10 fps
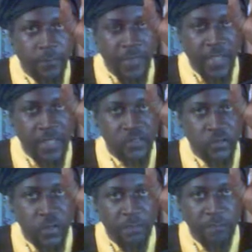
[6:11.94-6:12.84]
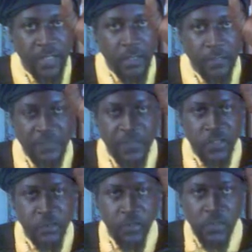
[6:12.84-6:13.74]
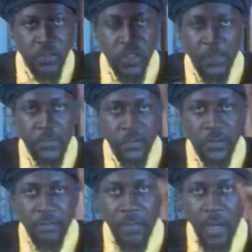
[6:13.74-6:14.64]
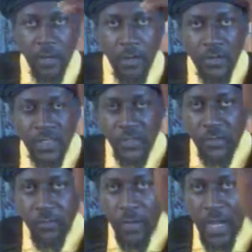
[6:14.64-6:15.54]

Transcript: from the asteroid belt. That's between Jupiter and Mars. That's where the